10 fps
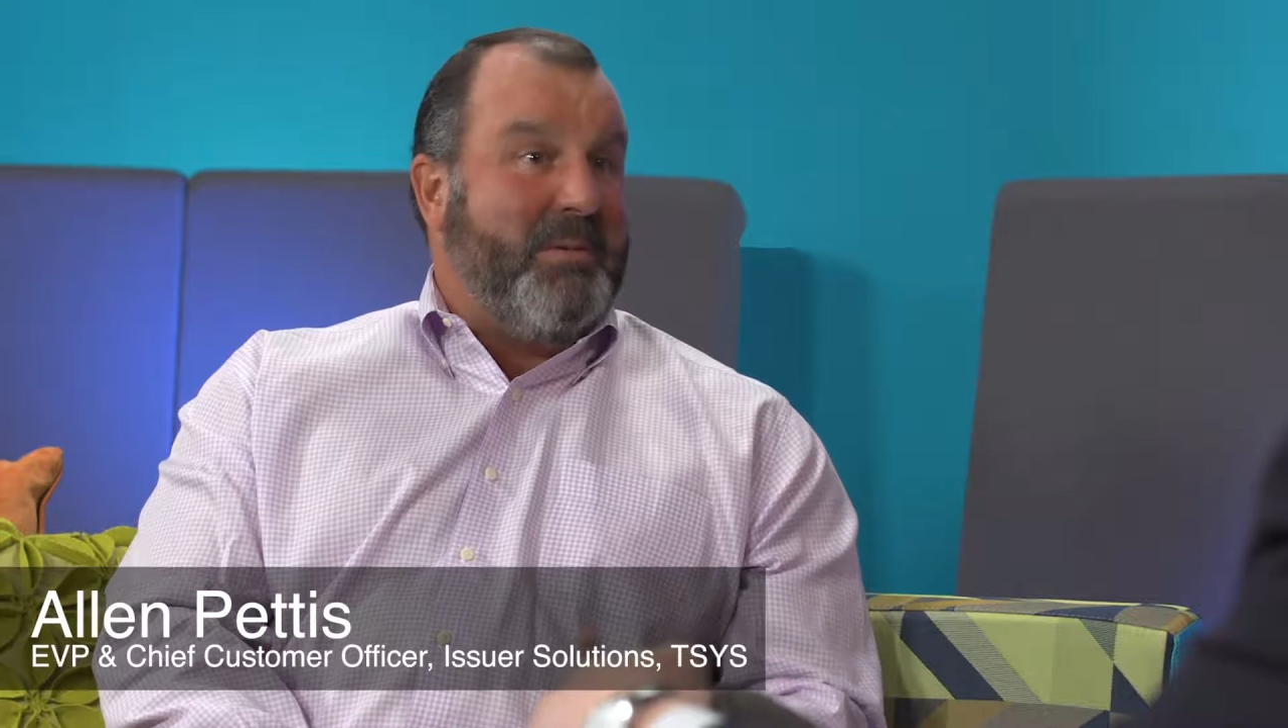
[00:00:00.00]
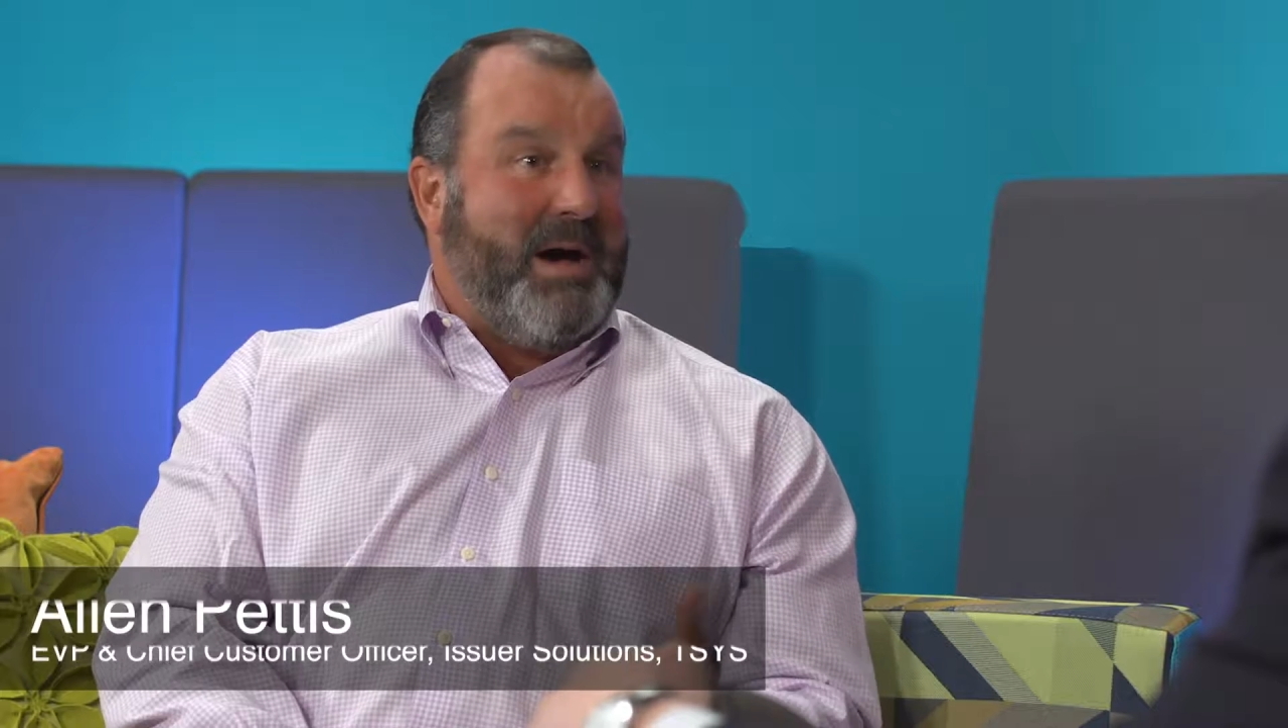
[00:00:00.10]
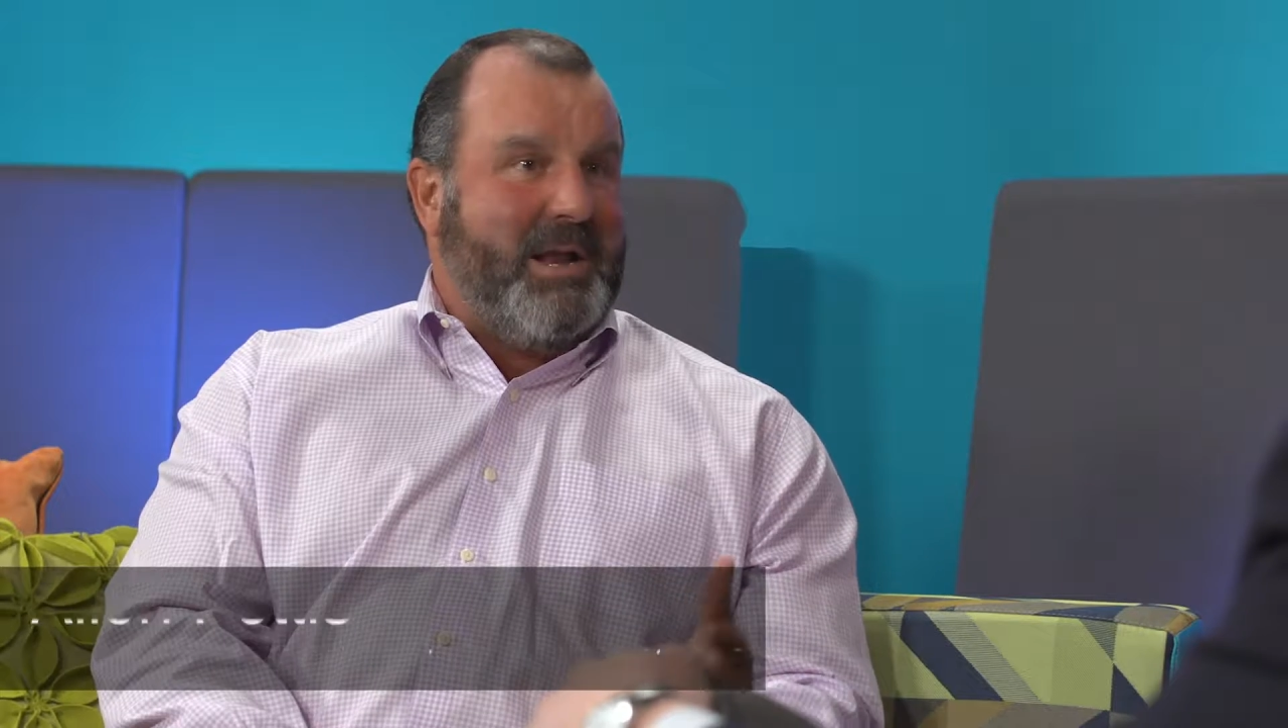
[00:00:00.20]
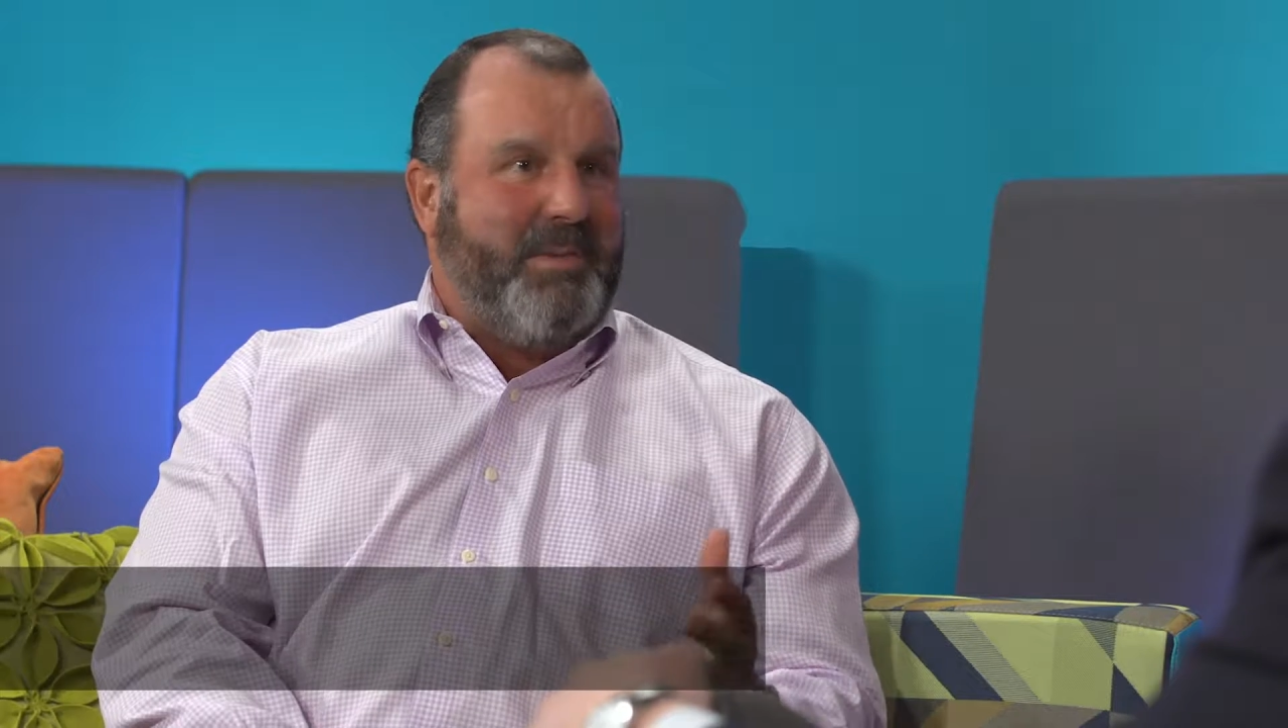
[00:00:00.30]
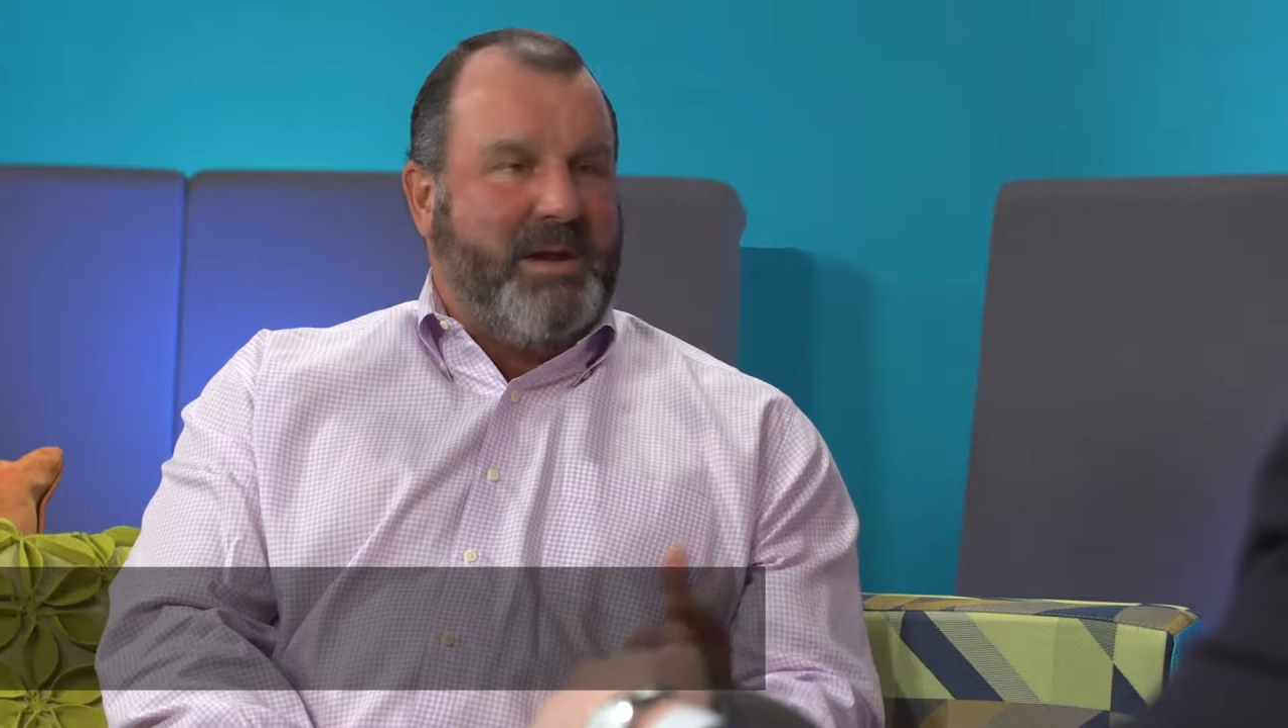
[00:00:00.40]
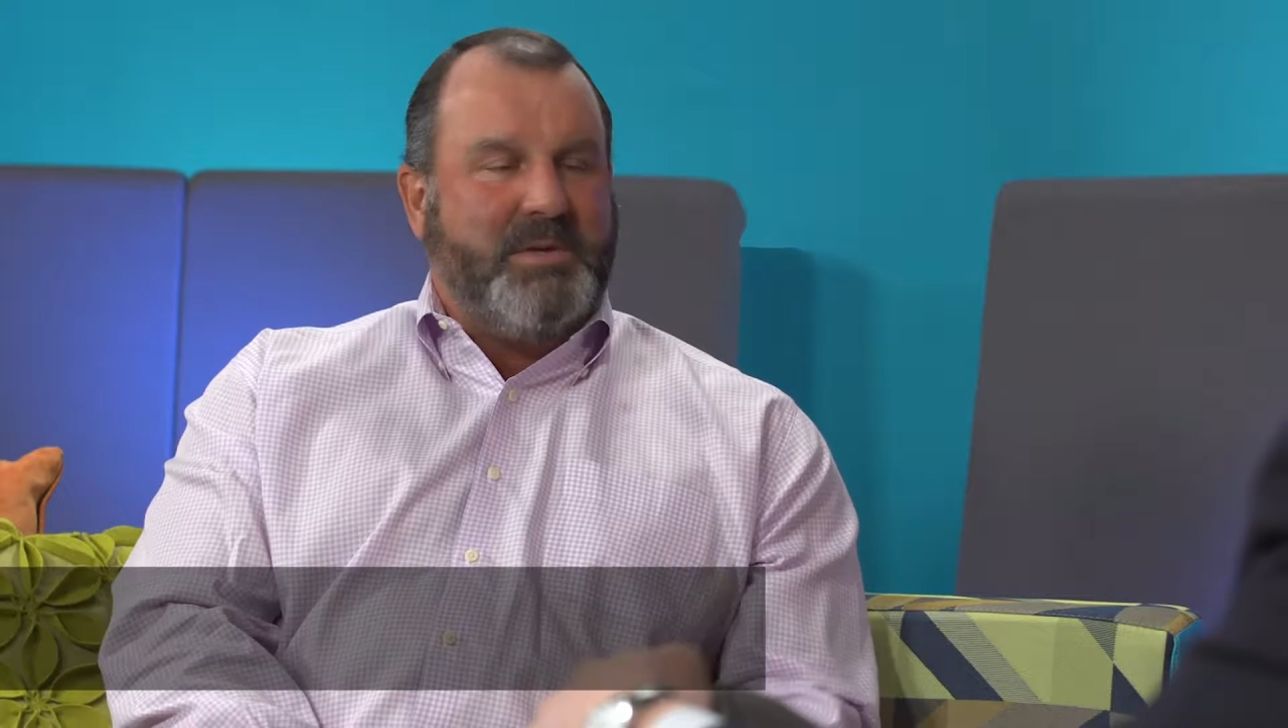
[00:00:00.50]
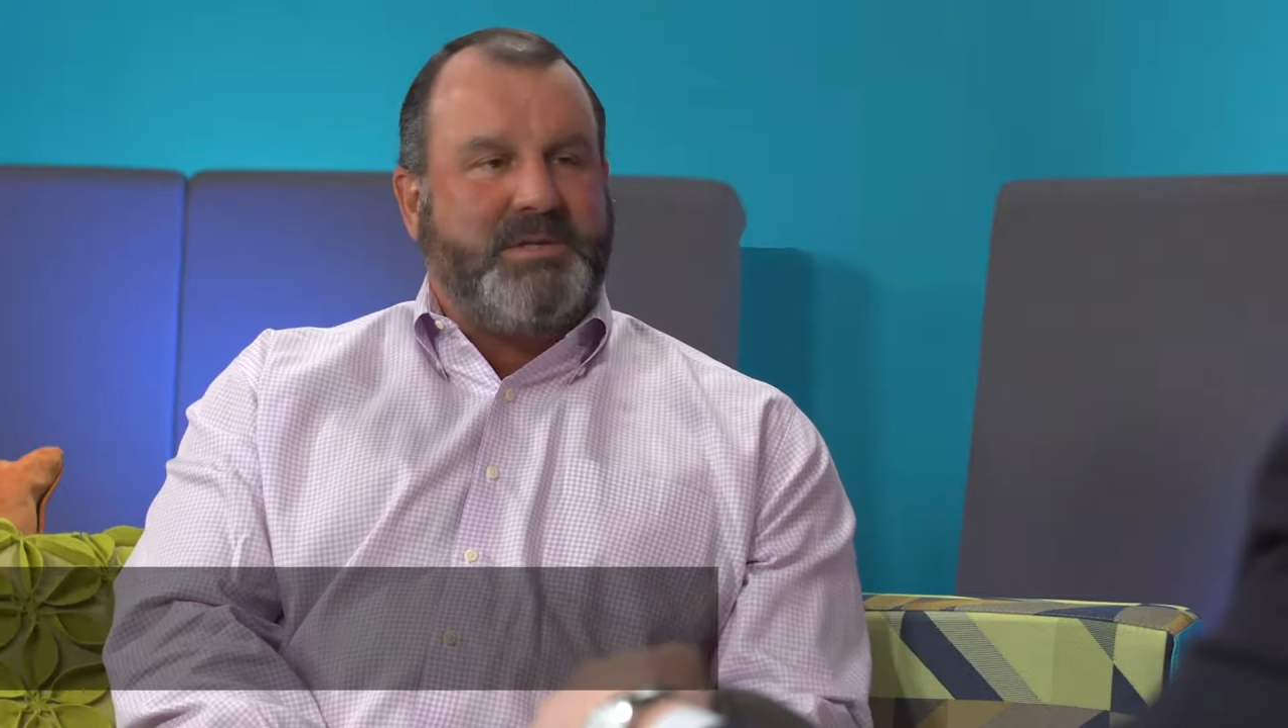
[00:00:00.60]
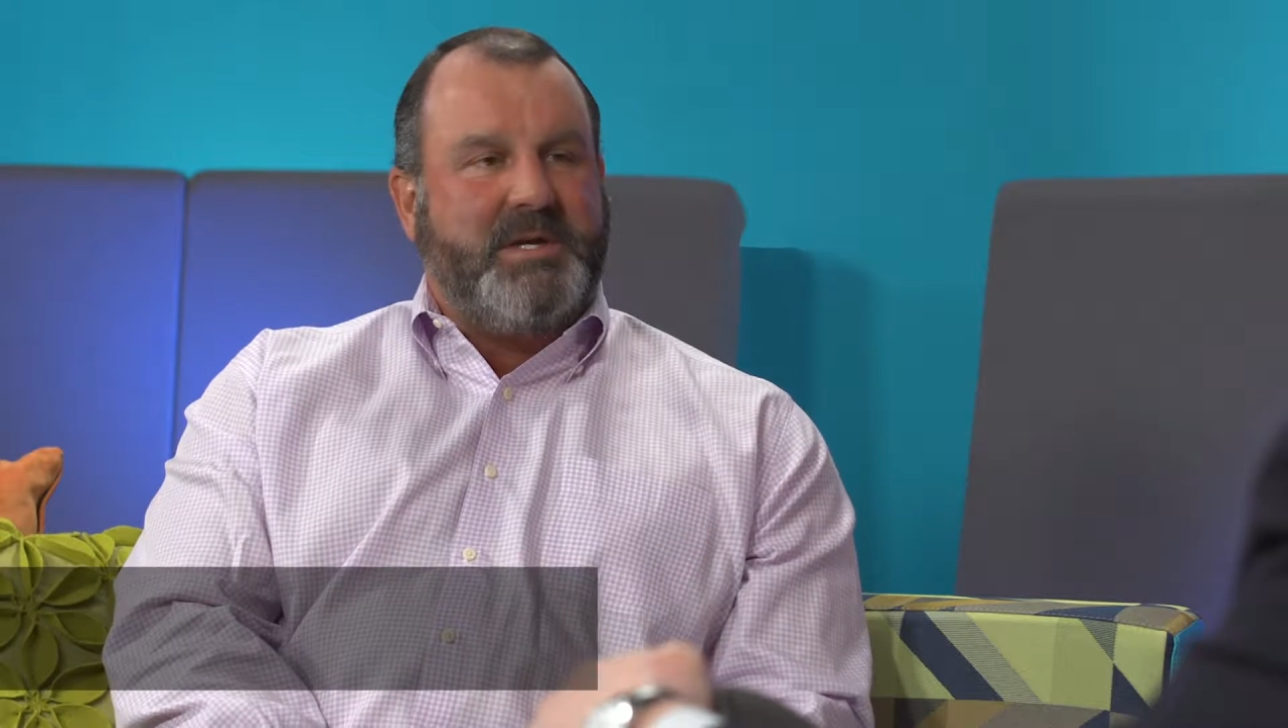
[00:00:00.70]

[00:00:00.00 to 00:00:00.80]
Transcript: about the payments